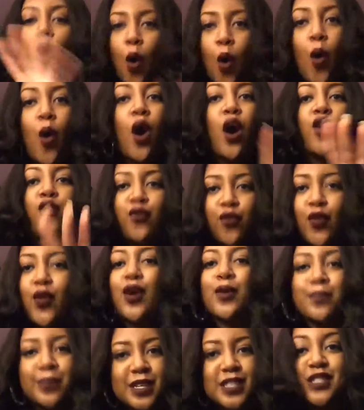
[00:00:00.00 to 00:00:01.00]
all
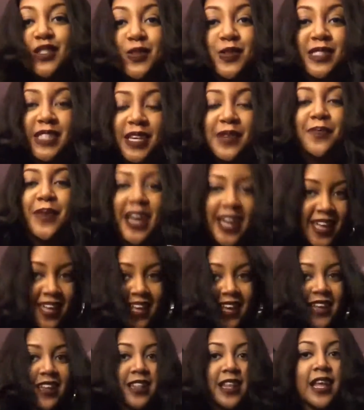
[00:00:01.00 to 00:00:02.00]
4 bundles in my
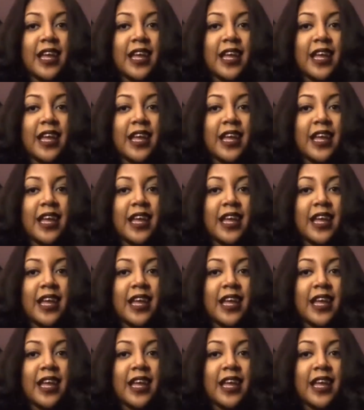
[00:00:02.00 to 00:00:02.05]
head.